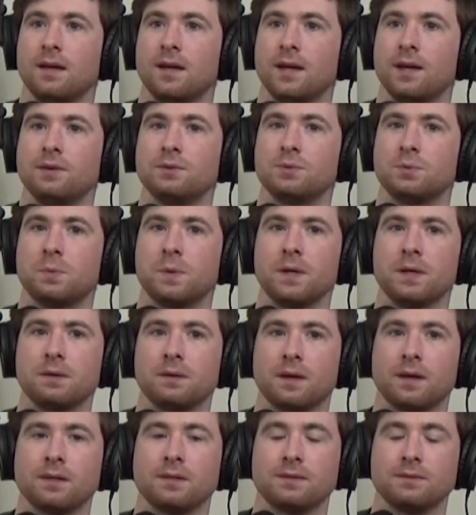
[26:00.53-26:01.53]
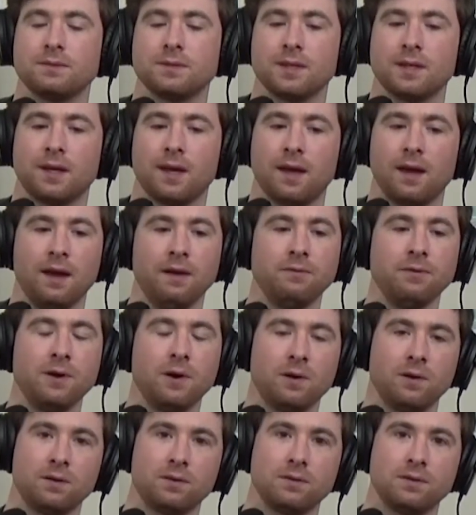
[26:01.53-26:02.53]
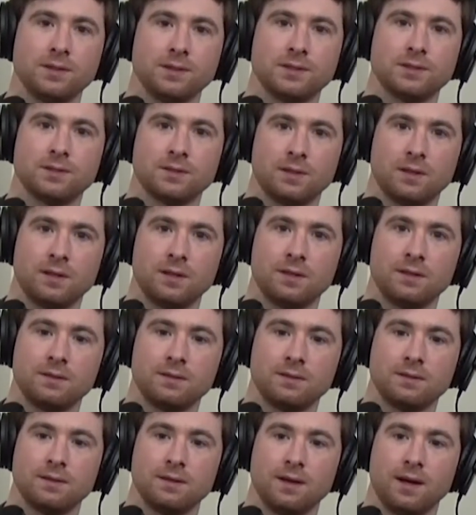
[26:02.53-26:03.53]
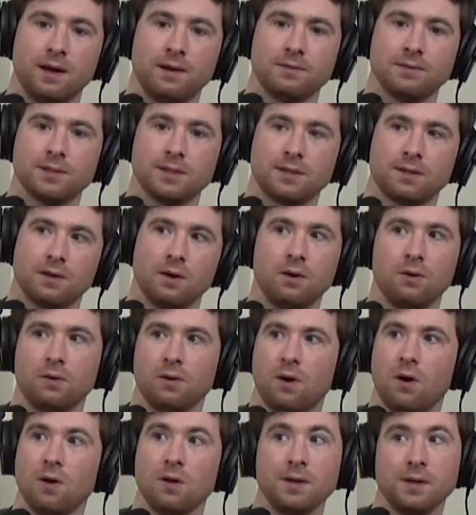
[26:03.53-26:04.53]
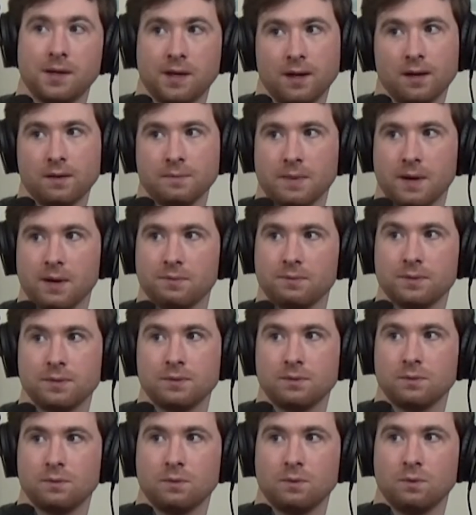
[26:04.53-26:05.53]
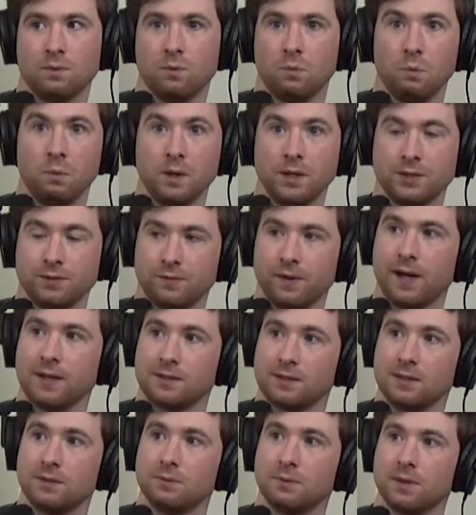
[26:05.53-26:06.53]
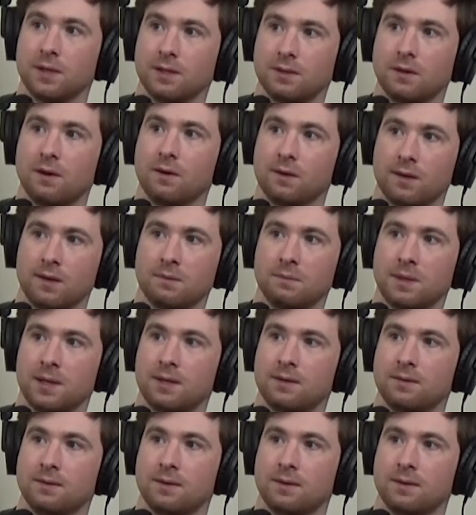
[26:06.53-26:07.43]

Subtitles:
It was weird because it was like every article I saw, I was like, oh, all I cared about was which vaccine were they talking about?